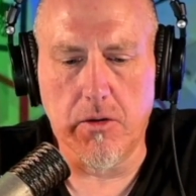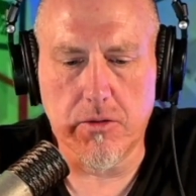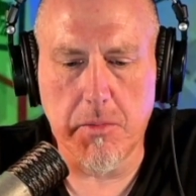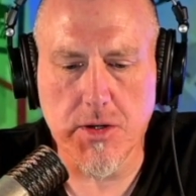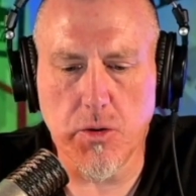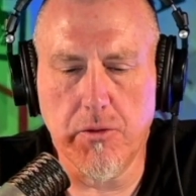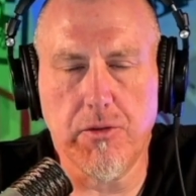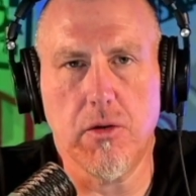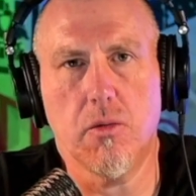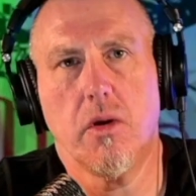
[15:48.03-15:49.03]
especially
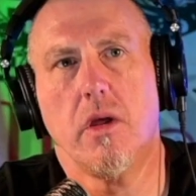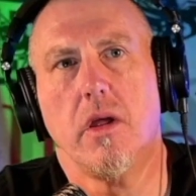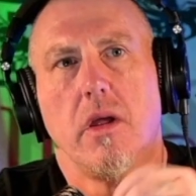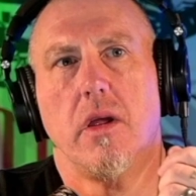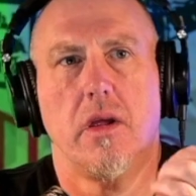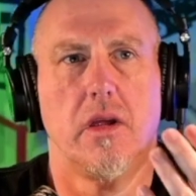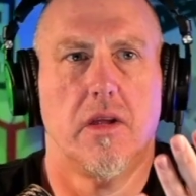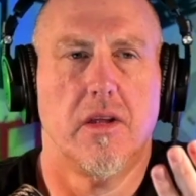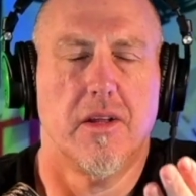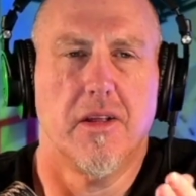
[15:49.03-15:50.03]
if
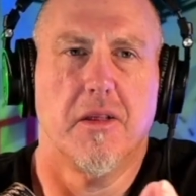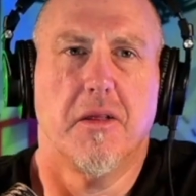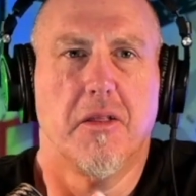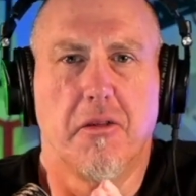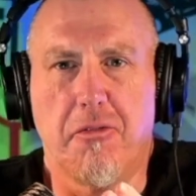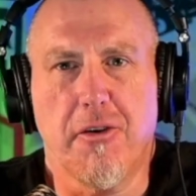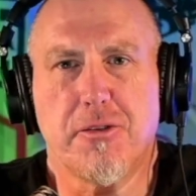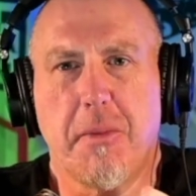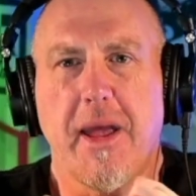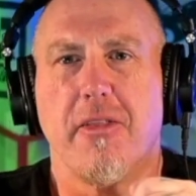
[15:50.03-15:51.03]
the
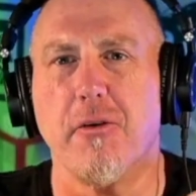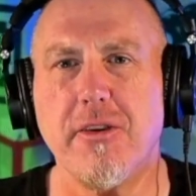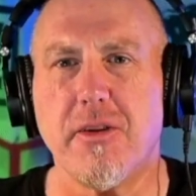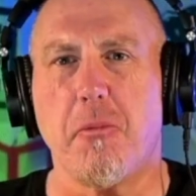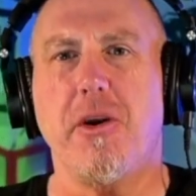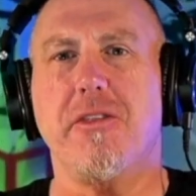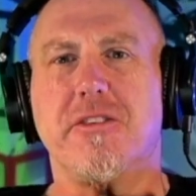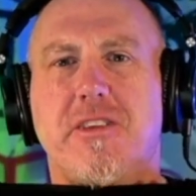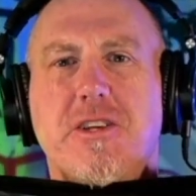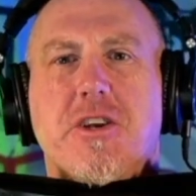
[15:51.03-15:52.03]
first band, the reason I'm wearing
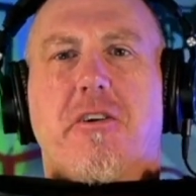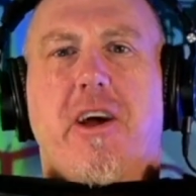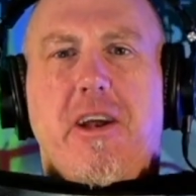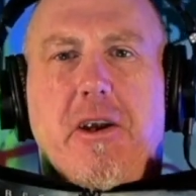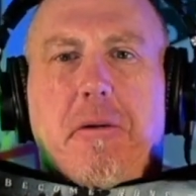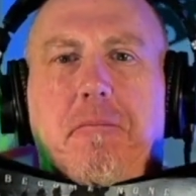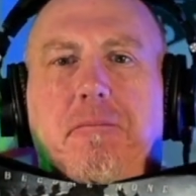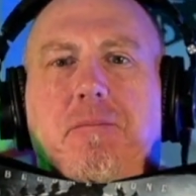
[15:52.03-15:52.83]
this t-shirt right here,